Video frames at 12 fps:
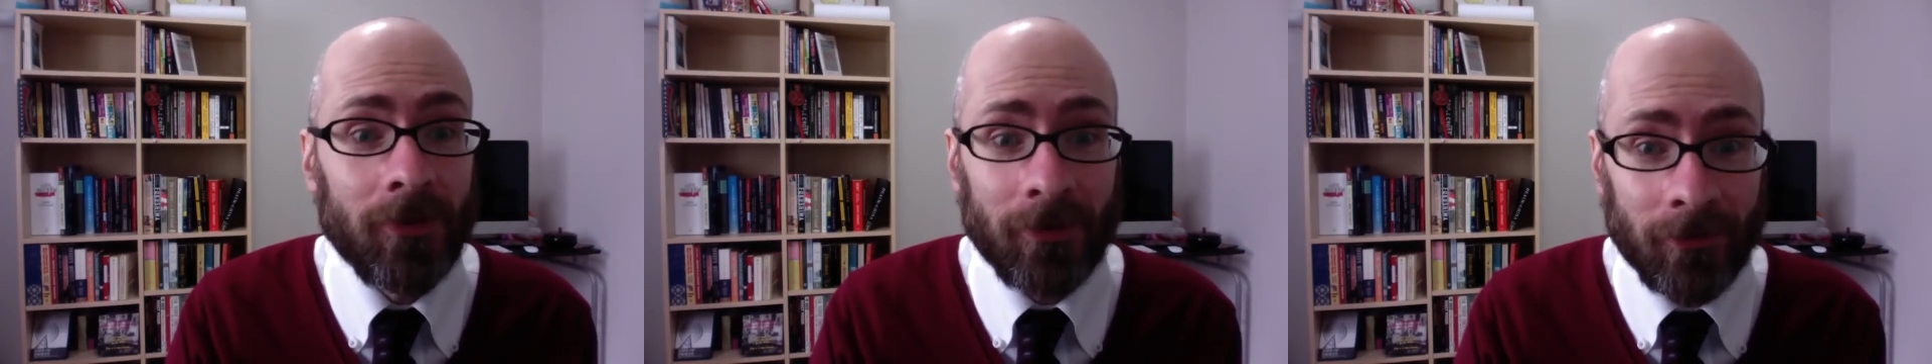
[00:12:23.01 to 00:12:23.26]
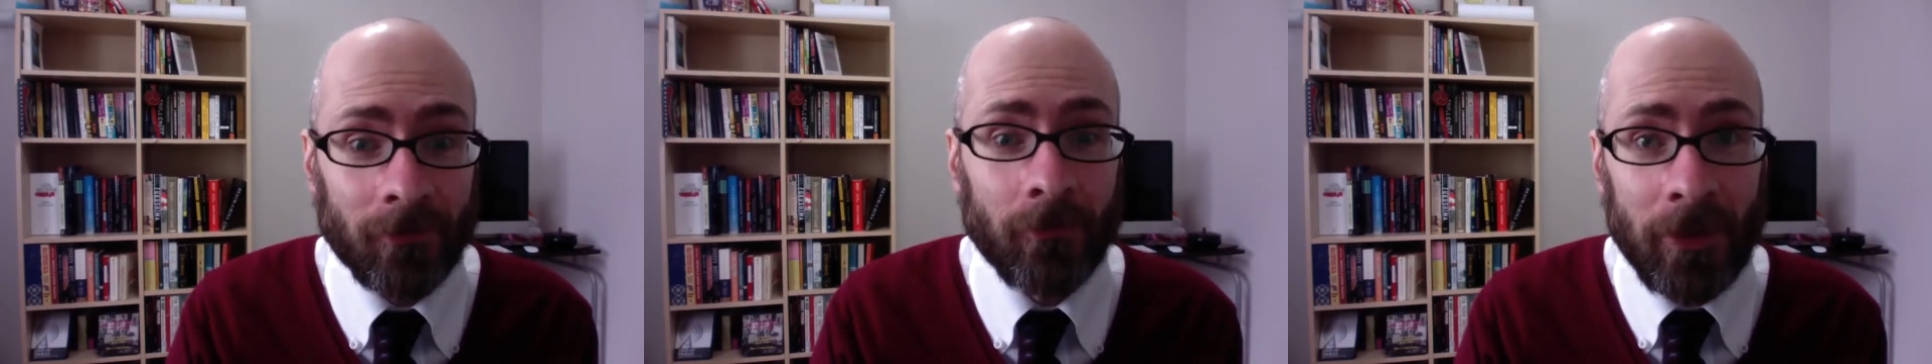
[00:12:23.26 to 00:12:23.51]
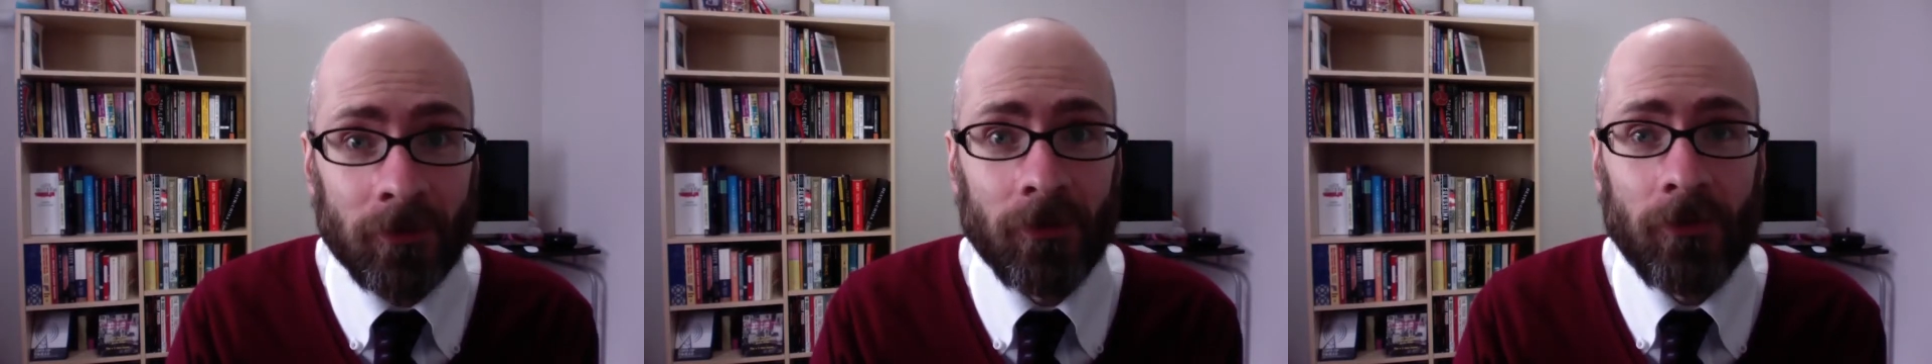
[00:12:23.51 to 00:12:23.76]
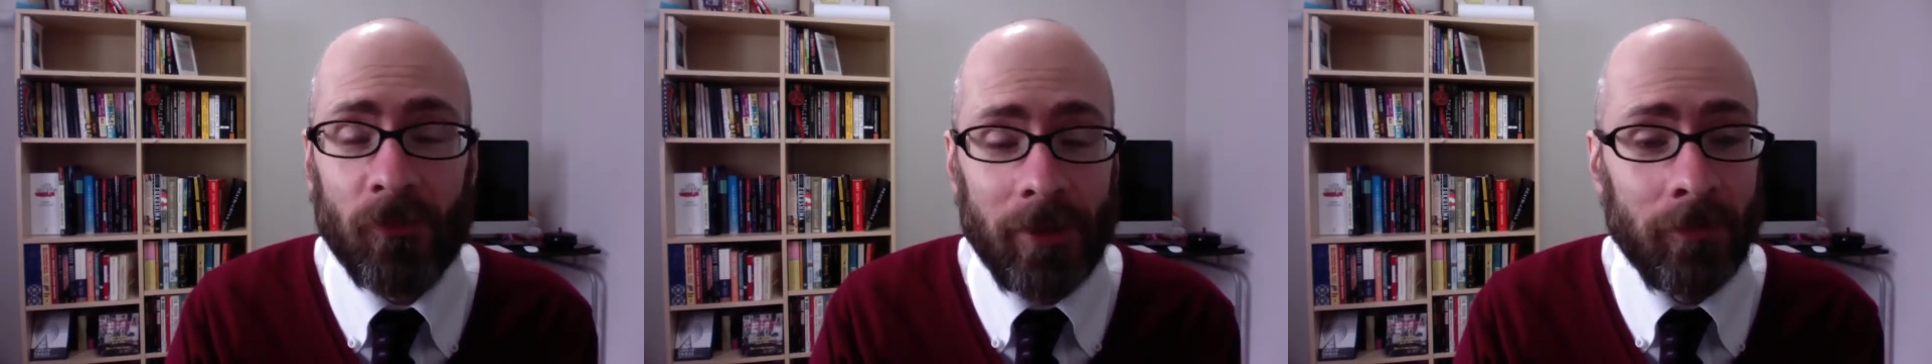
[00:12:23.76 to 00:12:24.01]
a it's a
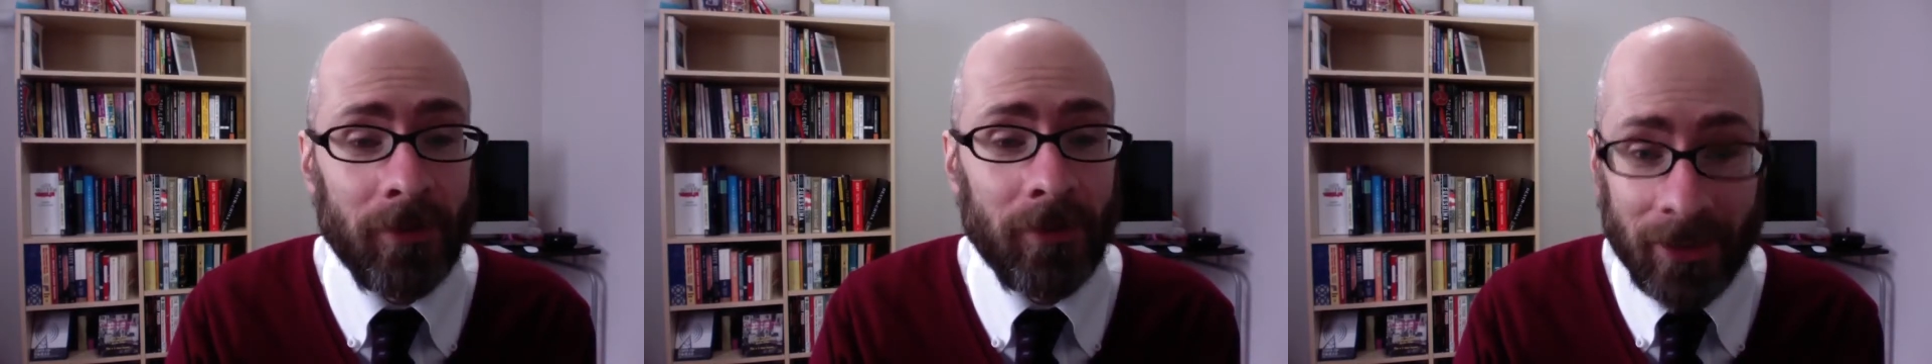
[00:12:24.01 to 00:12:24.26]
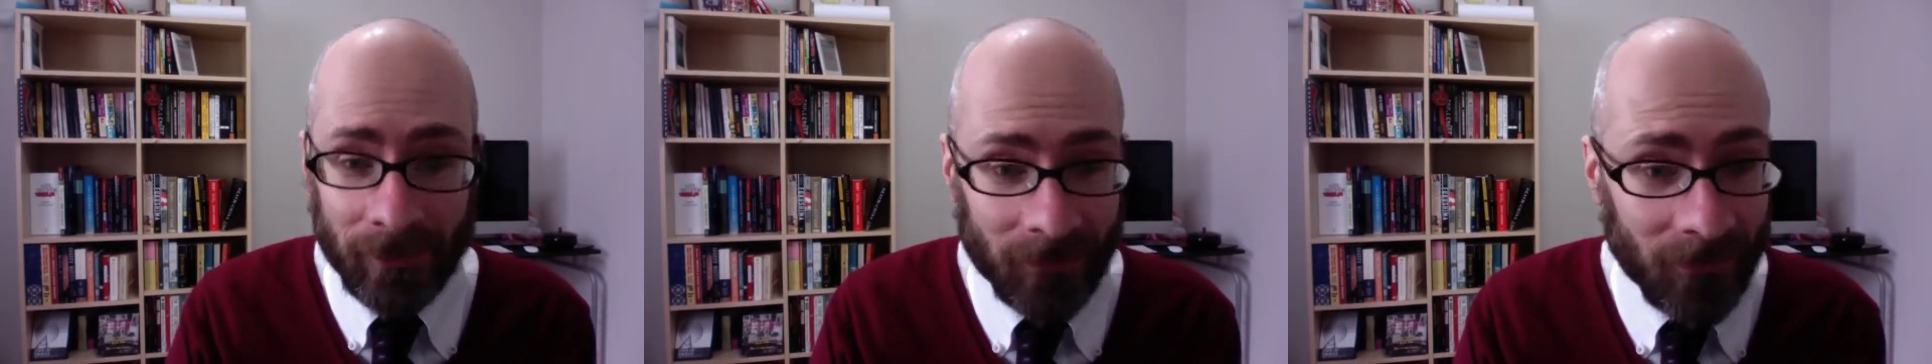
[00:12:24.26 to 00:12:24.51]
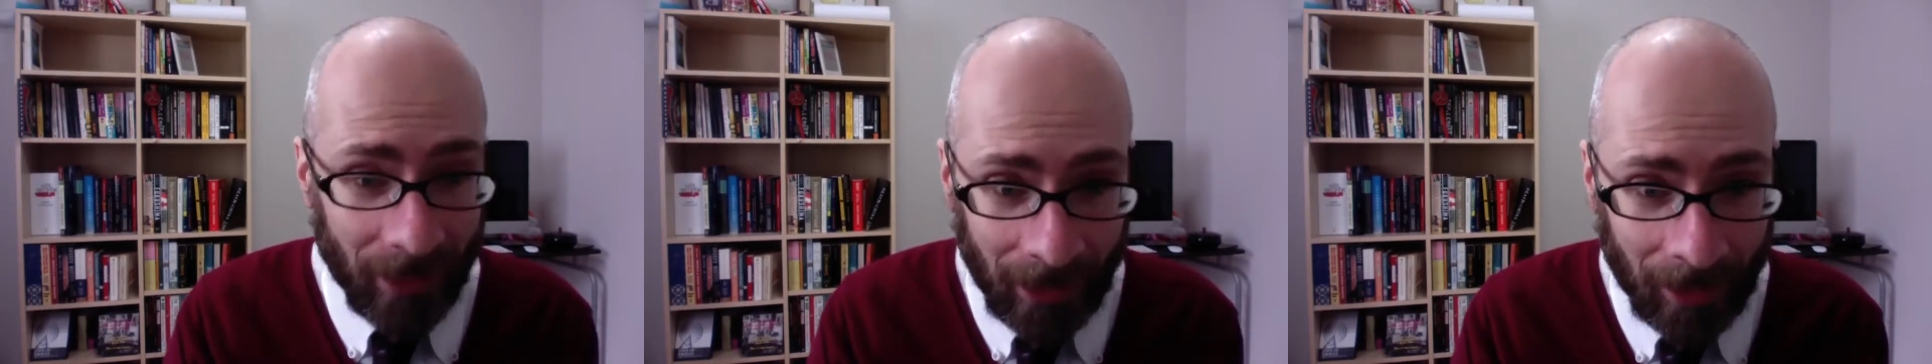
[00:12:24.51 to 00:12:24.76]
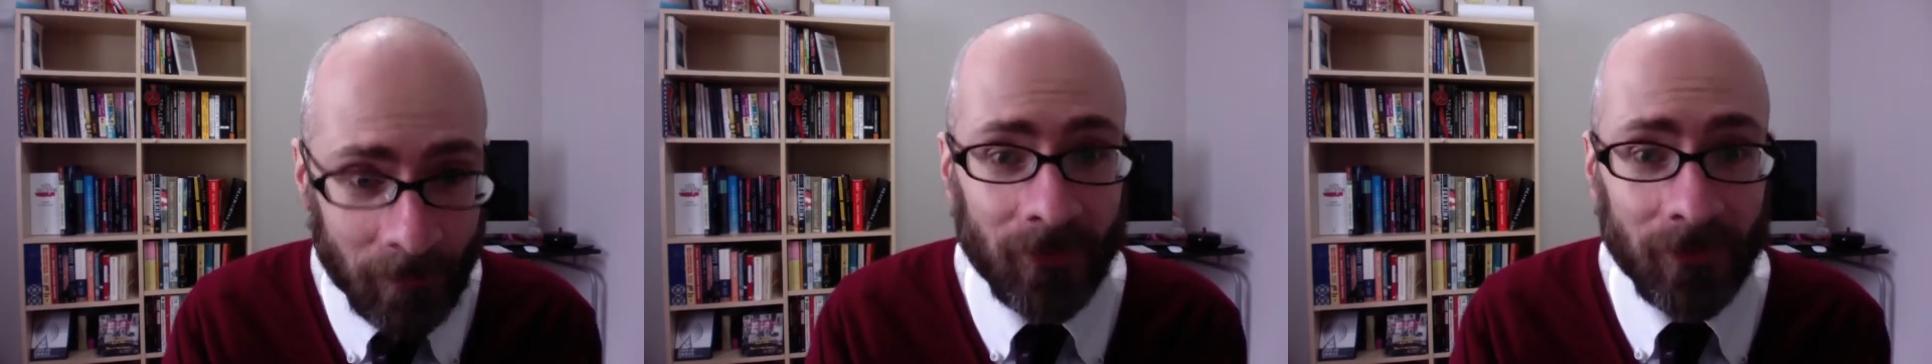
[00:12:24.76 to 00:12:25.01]
righteous one because
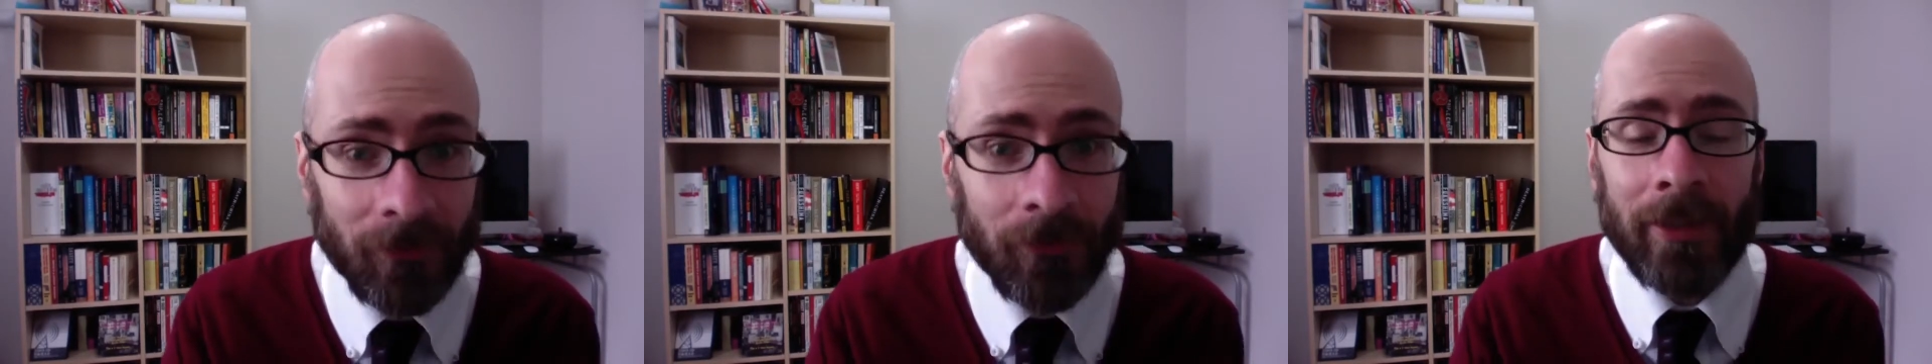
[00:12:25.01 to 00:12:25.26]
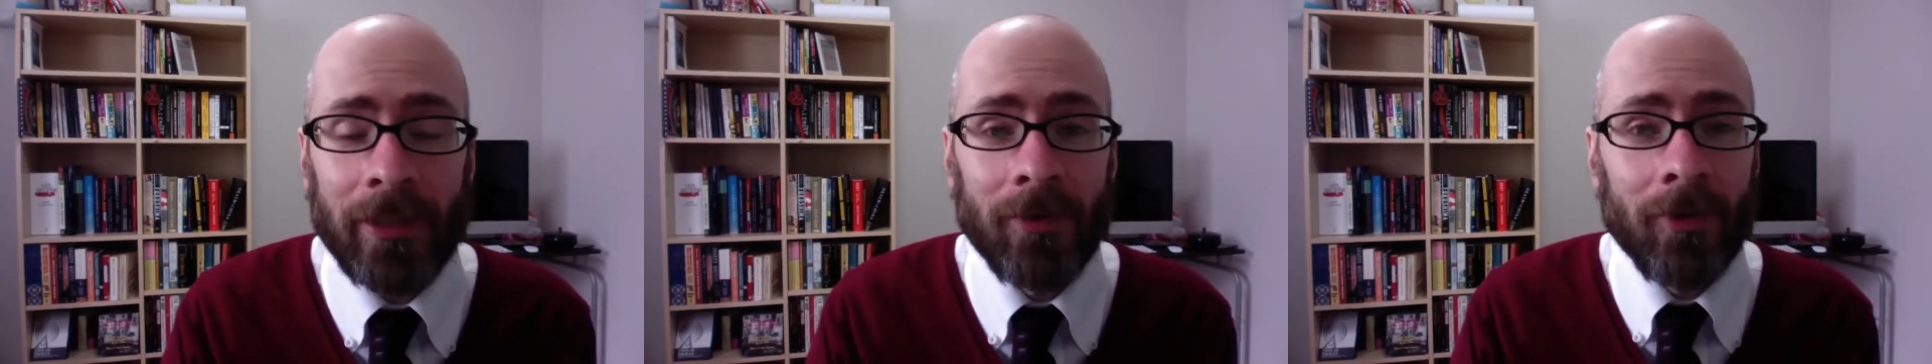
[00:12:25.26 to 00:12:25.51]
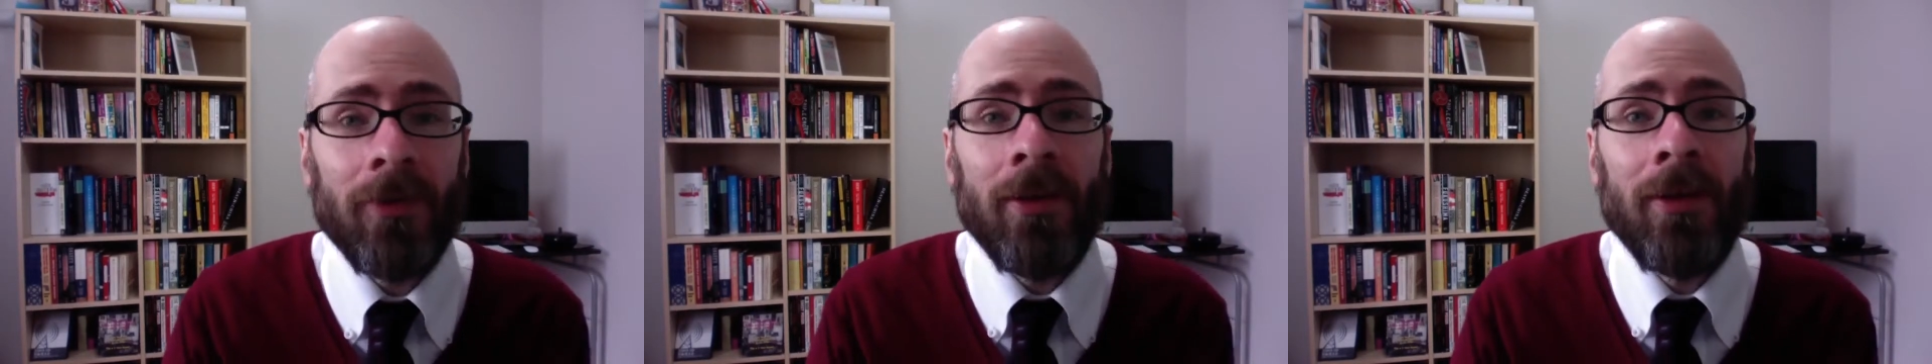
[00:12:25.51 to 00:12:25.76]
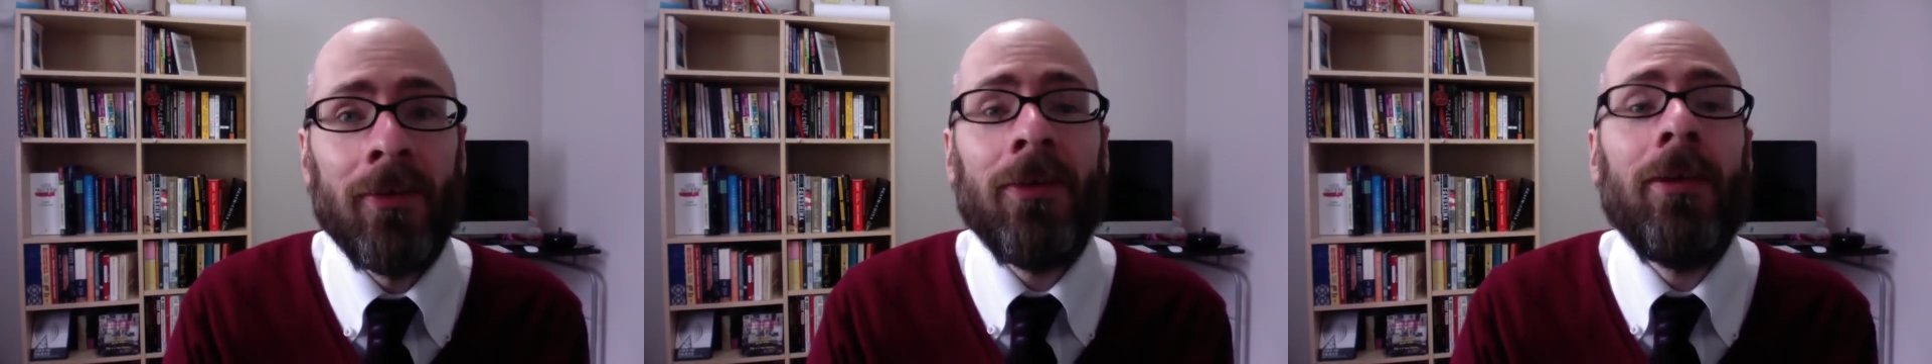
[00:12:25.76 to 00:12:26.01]
absolutely this
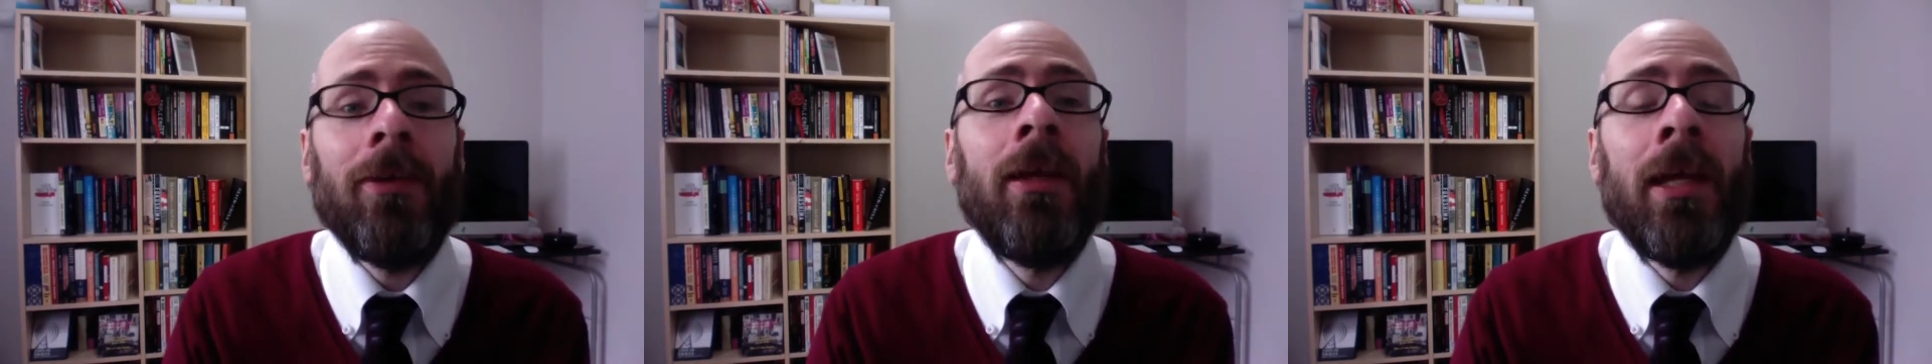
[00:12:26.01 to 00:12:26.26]
is